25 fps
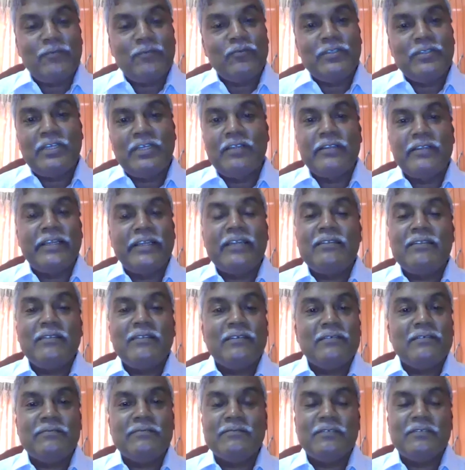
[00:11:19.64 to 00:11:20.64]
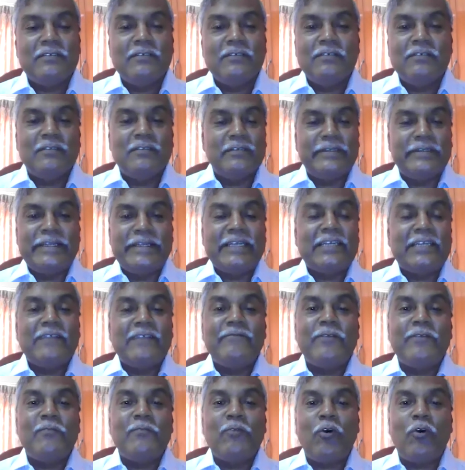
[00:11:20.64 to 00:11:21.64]
that we can get the
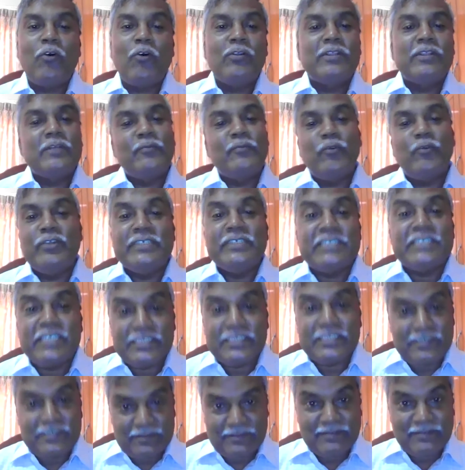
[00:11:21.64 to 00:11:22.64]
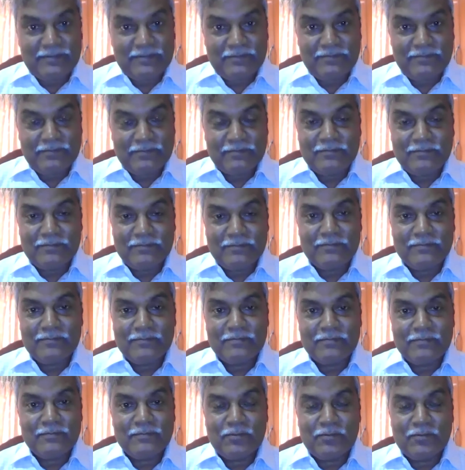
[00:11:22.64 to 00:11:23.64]
data from all the police stations.
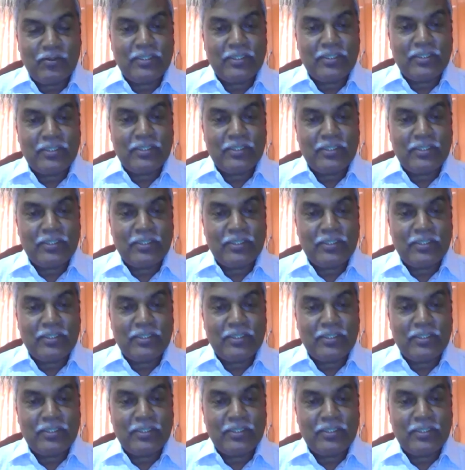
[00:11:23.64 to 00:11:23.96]
Hmm. Okay,